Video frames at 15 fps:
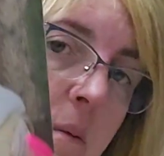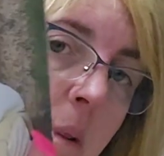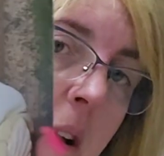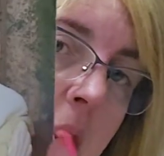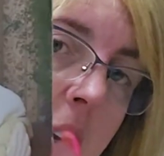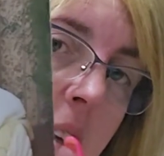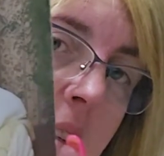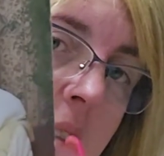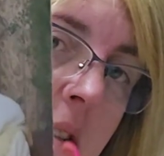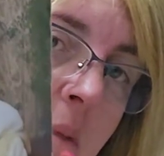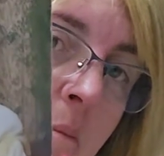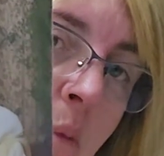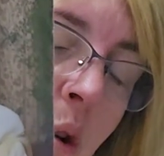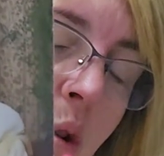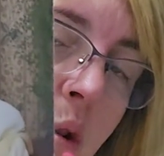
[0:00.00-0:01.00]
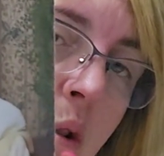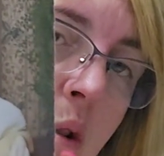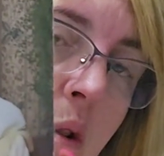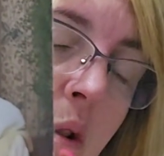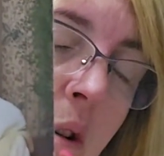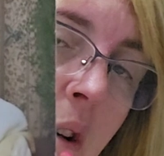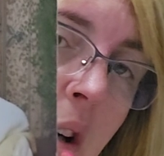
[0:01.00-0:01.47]
one is the more
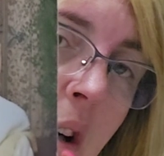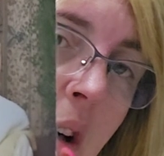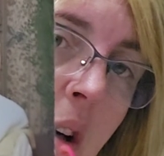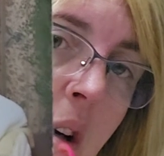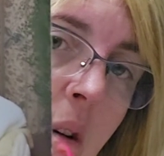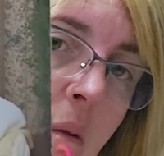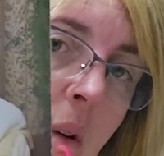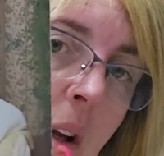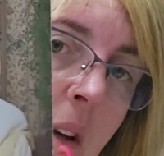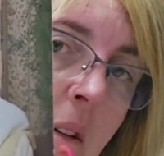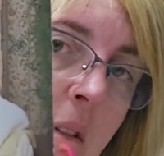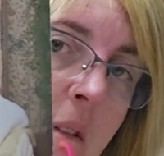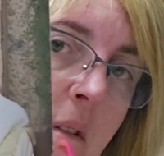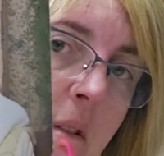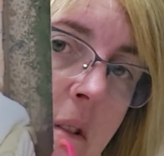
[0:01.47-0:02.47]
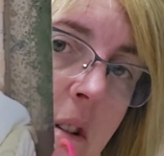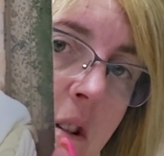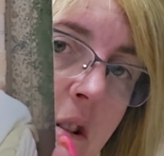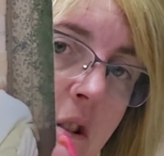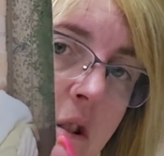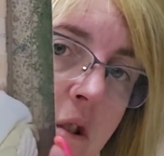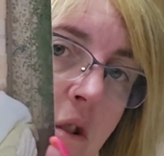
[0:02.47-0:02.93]
one, so
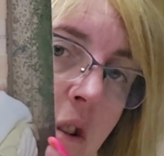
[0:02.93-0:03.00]
just 2